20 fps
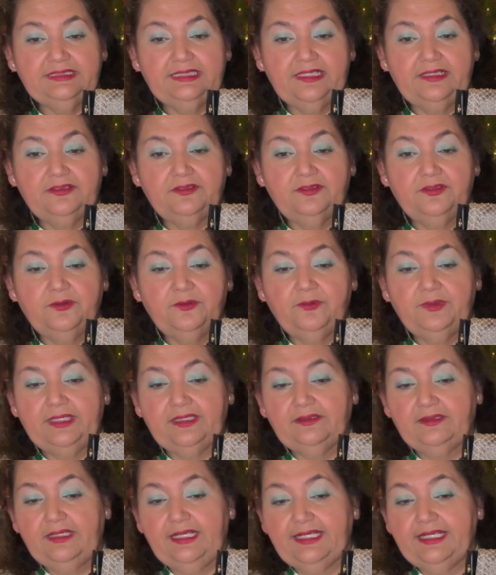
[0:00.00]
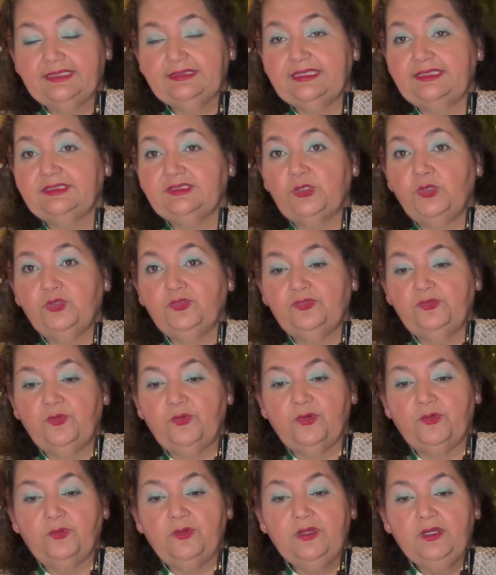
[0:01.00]
I don't know what, I guess they sold
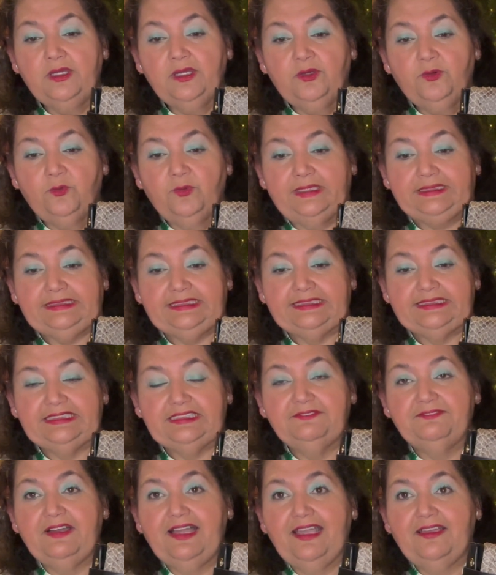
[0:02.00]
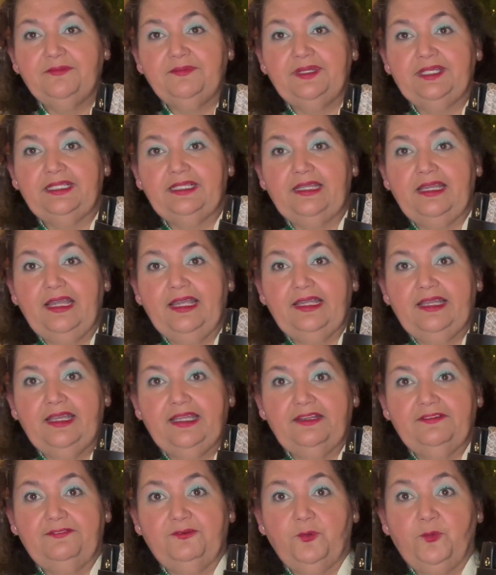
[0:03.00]
for $165, but I got
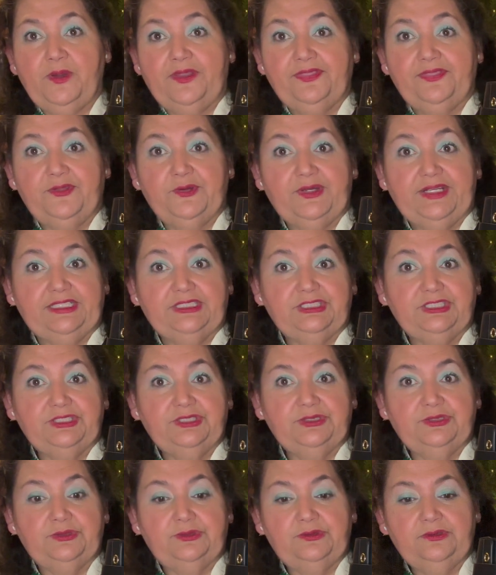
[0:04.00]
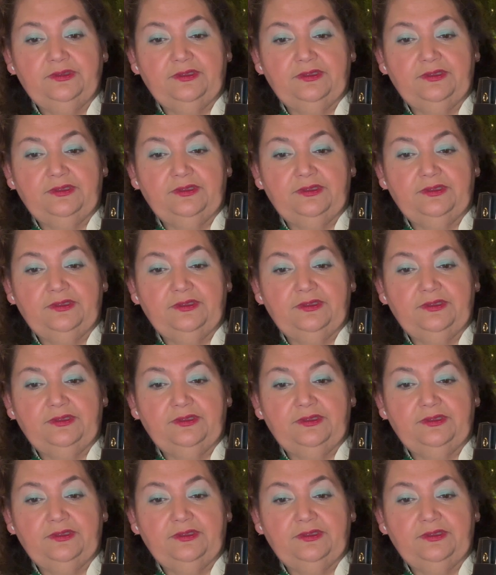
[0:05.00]
it for $132.